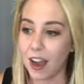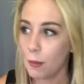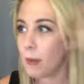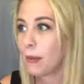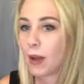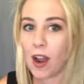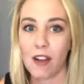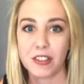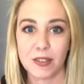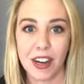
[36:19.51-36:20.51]
Um, I'm in my
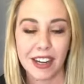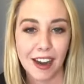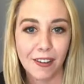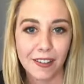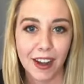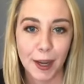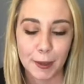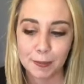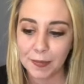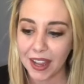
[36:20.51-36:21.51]
office right now,
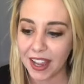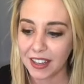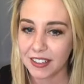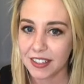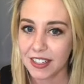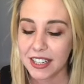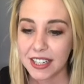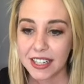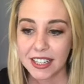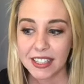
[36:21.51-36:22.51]
um, and
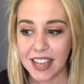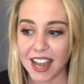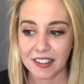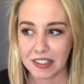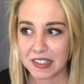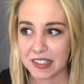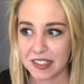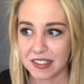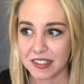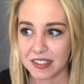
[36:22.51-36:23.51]
yeah,
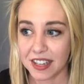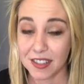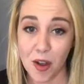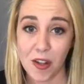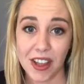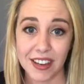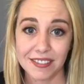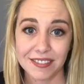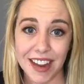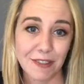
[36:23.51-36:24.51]
that's that's all
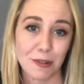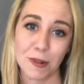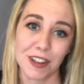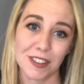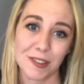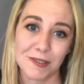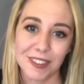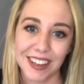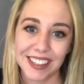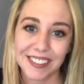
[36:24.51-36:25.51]
I ever want to
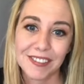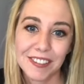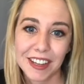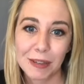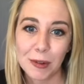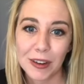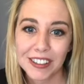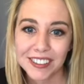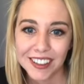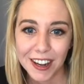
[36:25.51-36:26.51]
do any
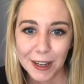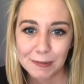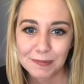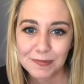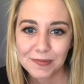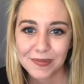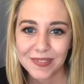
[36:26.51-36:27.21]
anymore. Um,